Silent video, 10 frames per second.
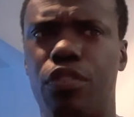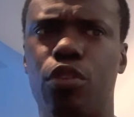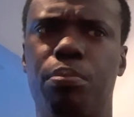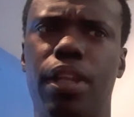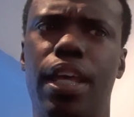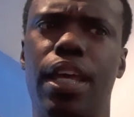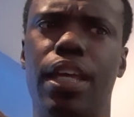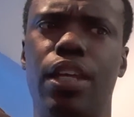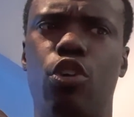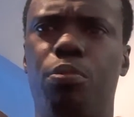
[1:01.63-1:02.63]
you
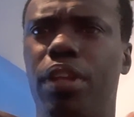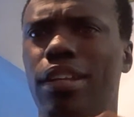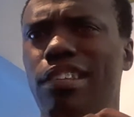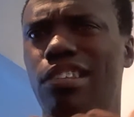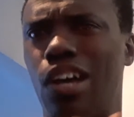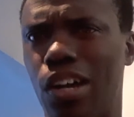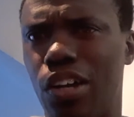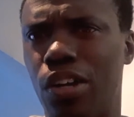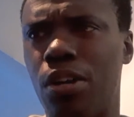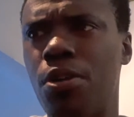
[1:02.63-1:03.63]
grow up playing
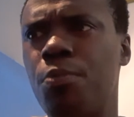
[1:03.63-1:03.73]
soccer,